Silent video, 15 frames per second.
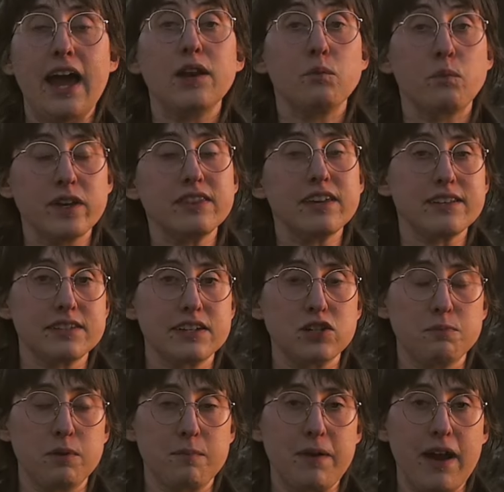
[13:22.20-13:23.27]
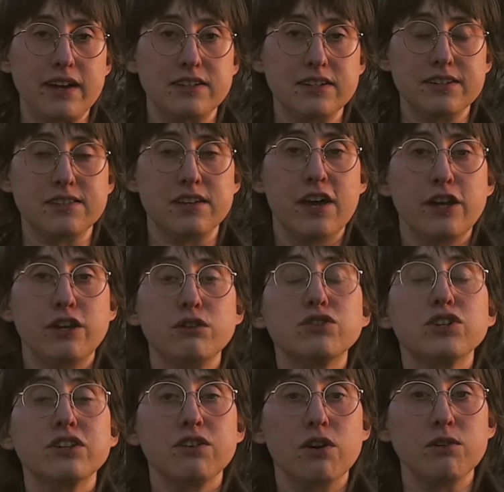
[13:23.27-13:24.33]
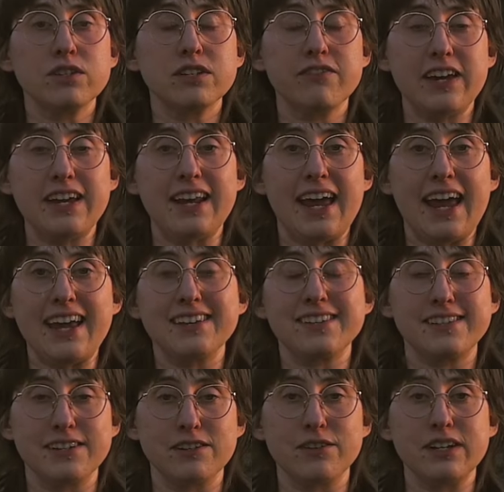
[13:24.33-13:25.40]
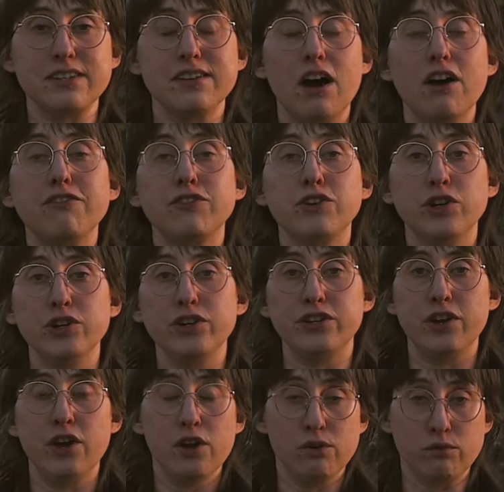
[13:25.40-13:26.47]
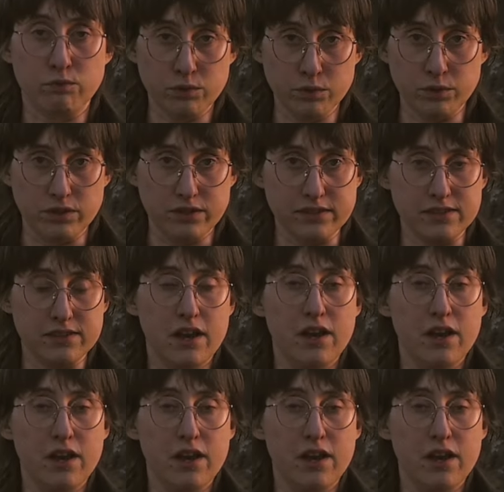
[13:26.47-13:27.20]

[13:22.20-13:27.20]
And with that sketchbook practice, you should cultivate a series of good rules.